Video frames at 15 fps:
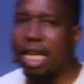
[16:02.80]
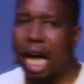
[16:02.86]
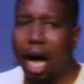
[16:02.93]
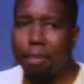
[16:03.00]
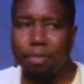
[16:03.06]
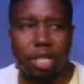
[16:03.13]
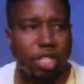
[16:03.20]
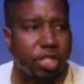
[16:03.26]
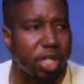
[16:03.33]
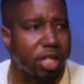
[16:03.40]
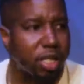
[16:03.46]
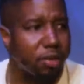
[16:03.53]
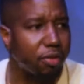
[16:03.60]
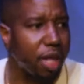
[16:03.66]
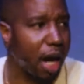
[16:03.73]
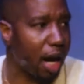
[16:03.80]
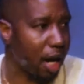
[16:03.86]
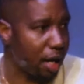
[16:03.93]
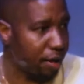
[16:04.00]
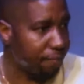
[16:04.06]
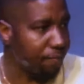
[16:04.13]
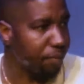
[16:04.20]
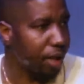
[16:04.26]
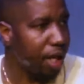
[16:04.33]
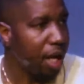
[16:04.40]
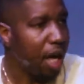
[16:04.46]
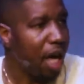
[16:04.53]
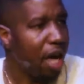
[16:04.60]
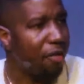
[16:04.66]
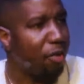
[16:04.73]
the omniscience of God,
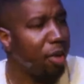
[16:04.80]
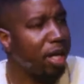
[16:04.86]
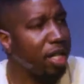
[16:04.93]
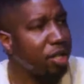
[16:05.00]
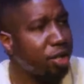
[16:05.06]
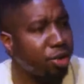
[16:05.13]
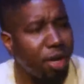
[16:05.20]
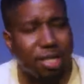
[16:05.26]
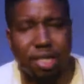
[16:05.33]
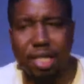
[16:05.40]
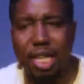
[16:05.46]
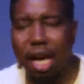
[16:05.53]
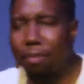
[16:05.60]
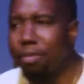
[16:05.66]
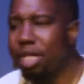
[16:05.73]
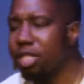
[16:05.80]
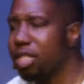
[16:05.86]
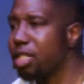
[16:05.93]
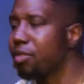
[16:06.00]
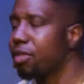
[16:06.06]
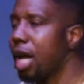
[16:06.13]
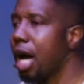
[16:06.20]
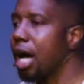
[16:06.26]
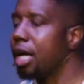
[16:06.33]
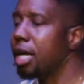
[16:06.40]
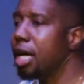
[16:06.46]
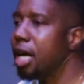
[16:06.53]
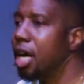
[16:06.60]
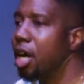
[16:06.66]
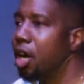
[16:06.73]
if we can trust the omniscience of God,
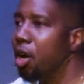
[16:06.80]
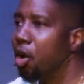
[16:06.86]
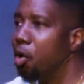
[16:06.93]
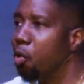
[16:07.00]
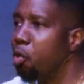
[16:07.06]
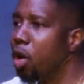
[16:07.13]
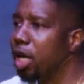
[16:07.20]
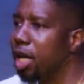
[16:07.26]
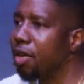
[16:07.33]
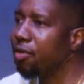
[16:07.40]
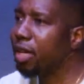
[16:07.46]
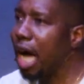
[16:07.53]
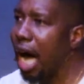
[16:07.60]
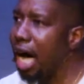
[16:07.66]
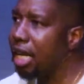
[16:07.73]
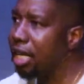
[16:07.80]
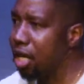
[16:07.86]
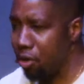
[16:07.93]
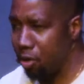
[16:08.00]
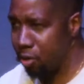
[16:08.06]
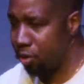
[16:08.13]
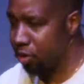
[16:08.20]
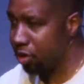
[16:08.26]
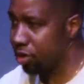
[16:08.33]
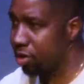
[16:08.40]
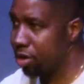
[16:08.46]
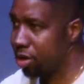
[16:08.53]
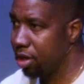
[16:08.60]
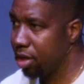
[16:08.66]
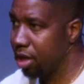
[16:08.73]
what if God knows
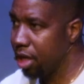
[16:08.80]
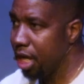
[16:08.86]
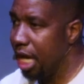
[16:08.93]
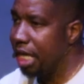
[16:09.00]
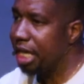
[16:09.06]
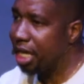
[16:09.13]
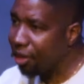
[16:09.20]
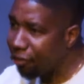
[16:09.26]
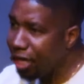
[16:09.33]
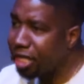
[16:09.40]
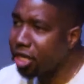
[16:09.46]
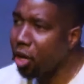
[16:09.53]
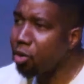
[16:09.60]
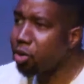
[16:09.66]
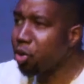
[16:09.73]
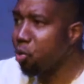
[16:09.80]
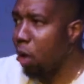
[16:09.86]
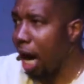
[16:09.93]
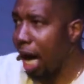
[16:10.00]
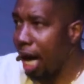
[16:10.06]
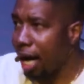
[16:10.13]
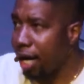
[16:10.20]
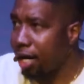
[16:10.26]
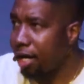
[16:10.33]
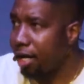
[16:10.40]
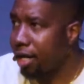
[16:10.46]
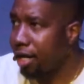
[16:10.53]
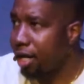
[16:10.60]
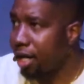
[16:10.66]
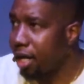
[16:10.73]
that if He told you why,
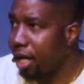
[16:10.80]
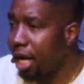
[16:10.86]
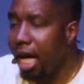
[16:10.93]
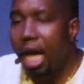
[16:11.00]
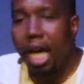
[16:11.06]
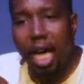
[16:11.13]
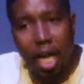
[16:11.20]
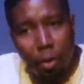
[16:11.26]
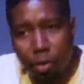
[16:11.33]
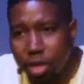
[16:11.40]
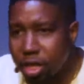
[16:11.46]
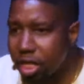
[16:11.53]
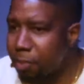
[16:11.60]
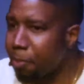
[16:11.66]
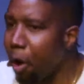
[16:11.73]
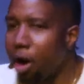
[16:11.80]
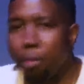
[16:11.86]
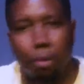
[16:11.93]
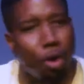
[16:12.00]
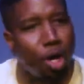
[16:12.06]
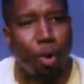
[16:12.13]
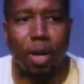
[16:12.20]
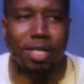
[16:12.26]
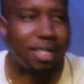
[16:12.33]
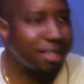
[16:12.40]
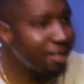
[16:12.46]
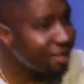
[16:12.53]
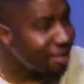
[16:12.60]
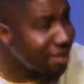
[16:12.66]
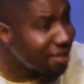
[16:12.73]
it would just spark more questions?